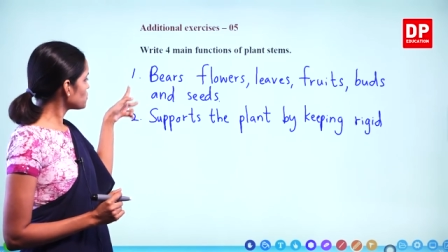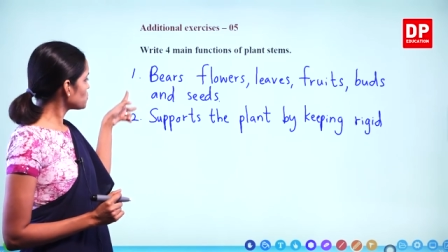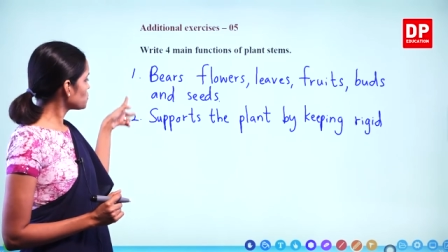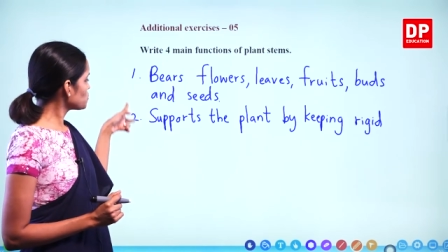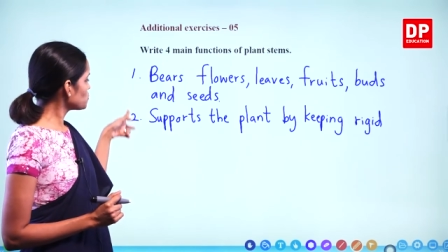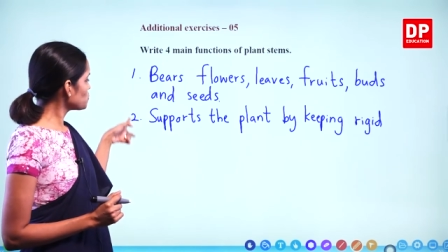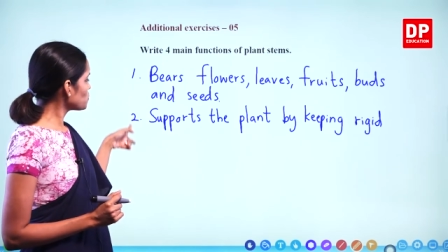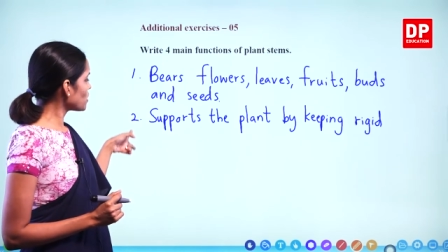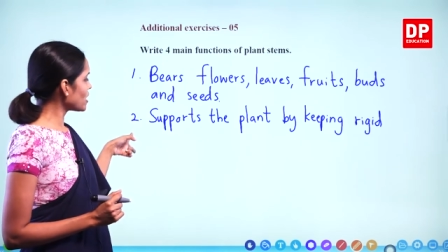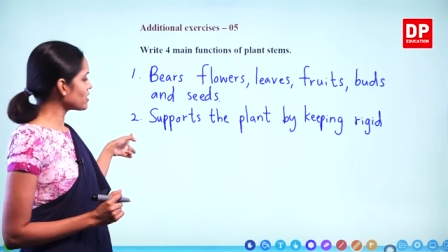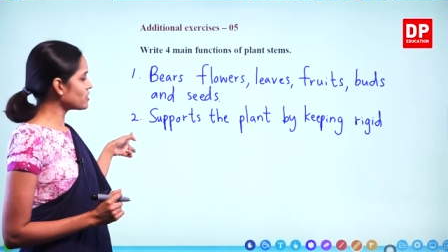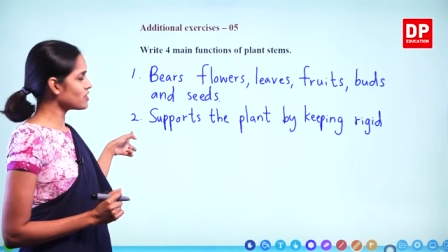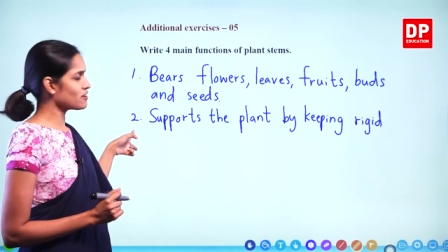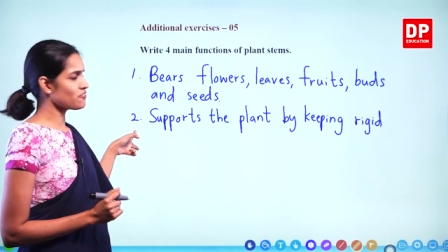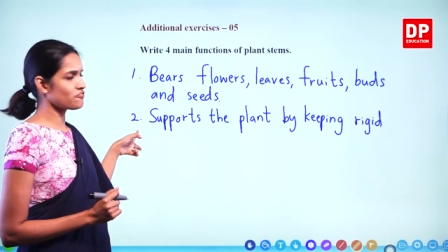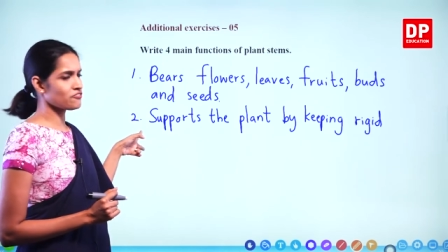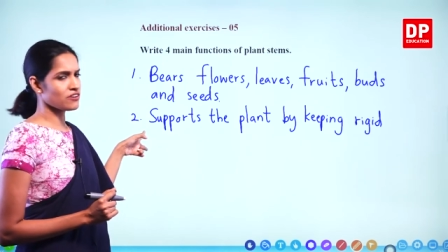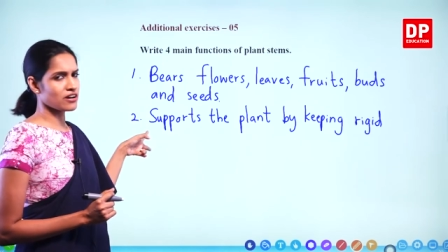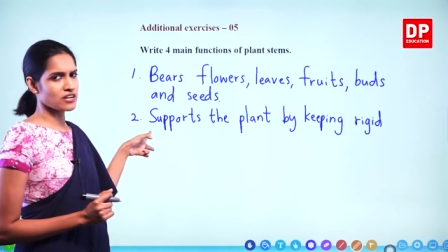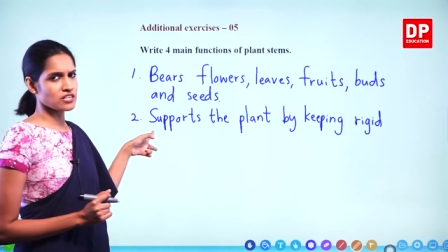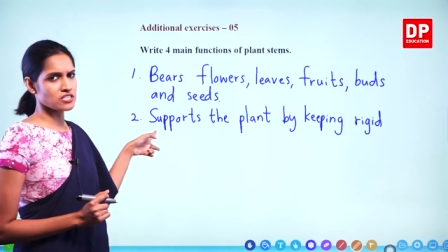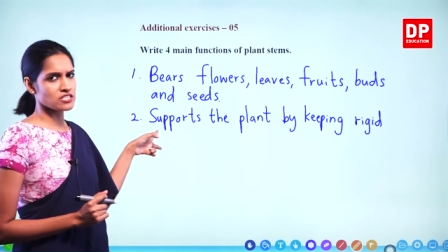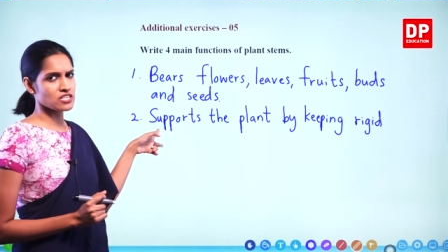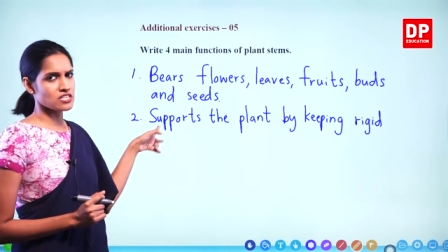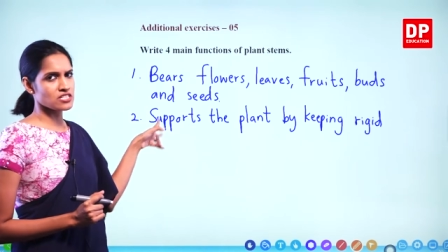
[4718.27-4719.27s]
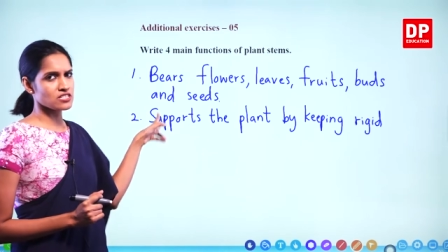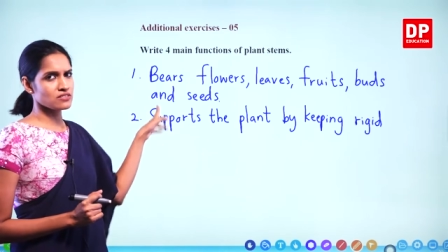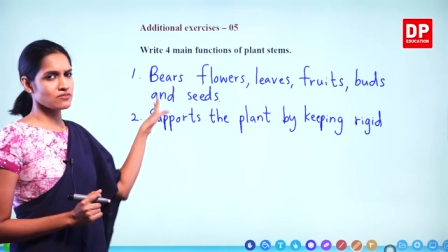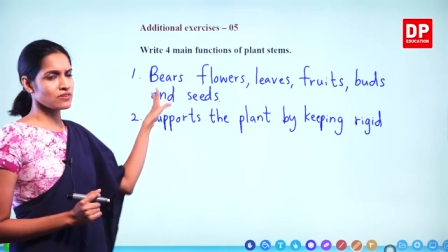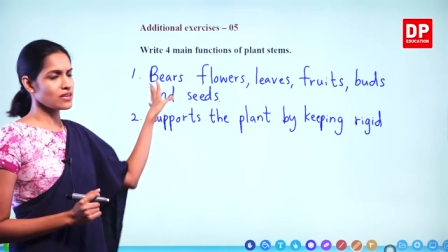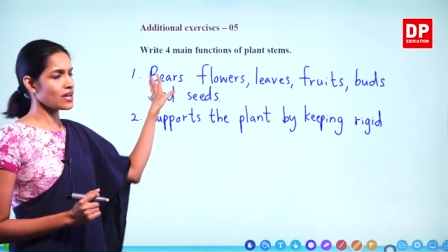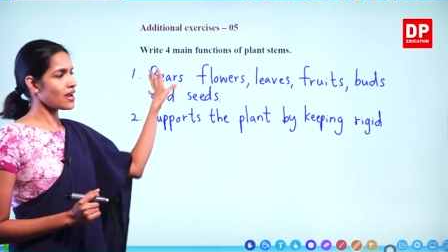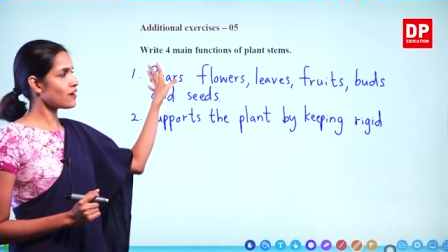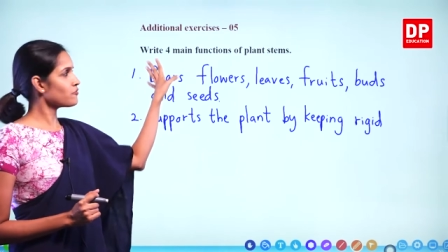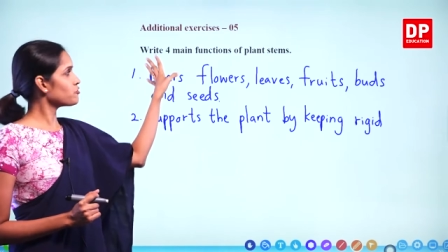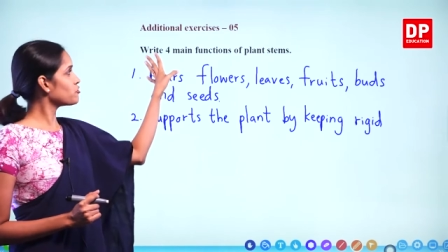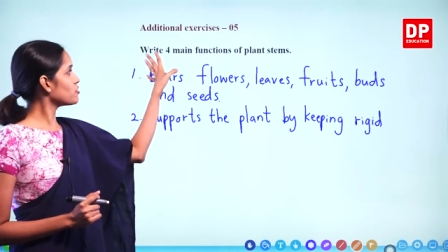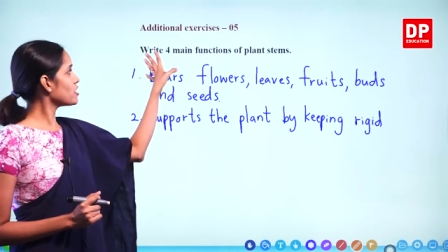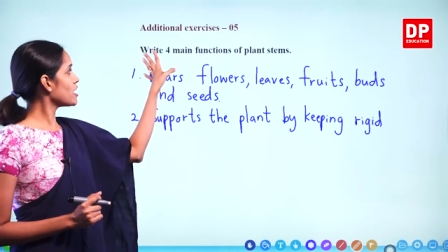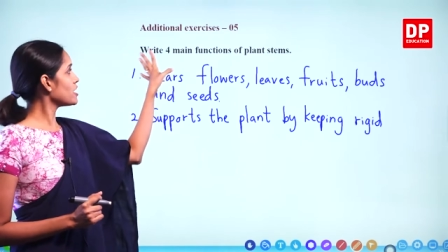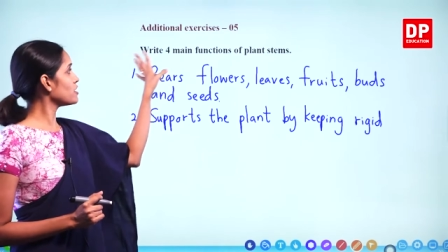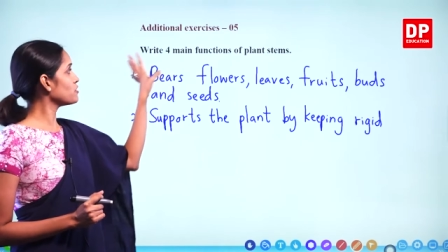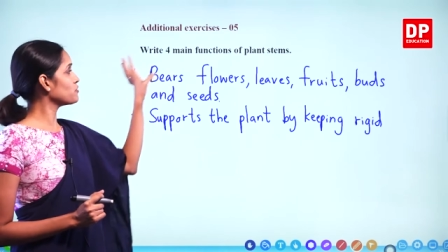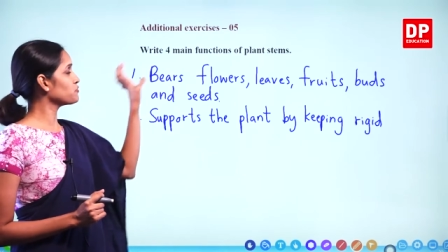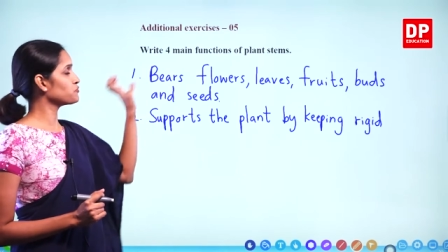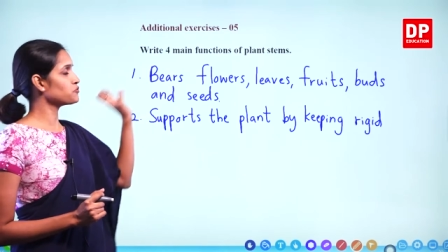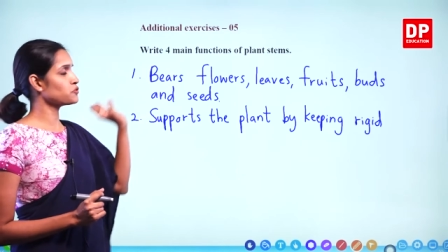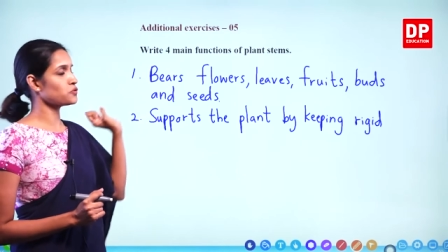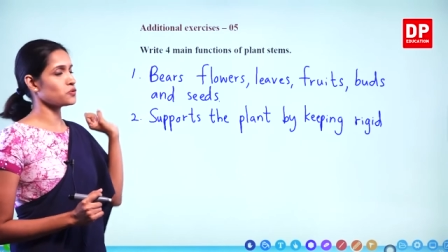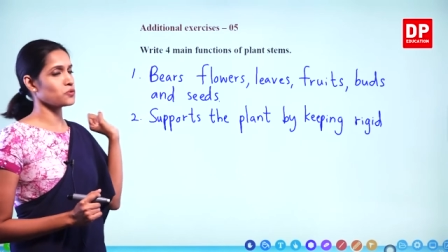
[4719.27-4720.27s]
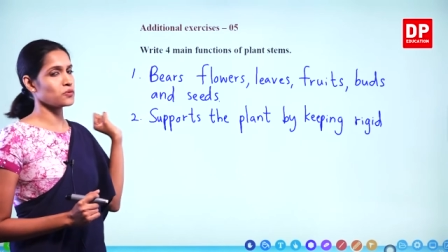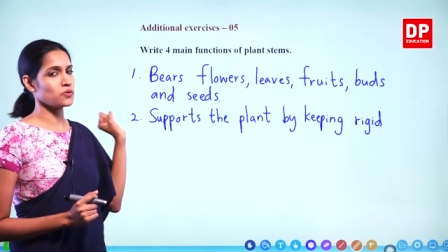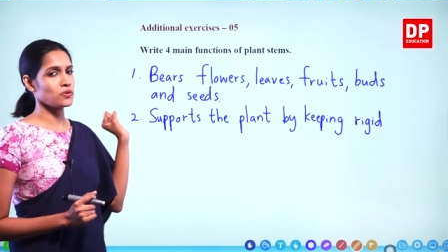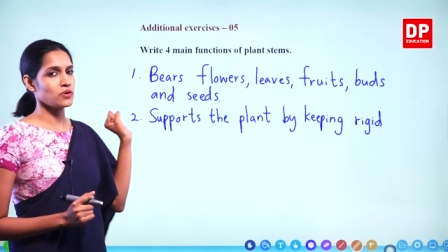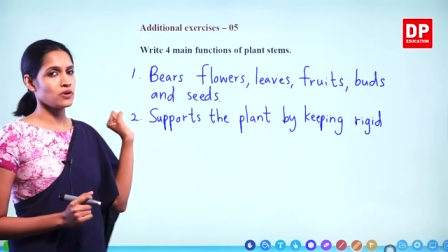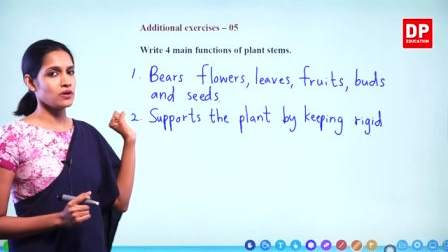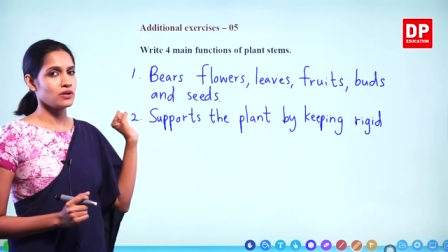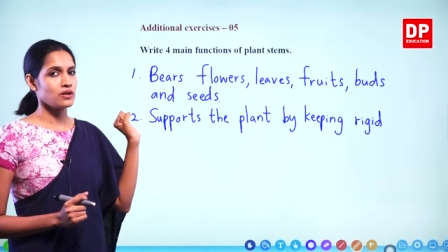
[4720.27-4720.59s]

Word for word: two other functions? We have to write four.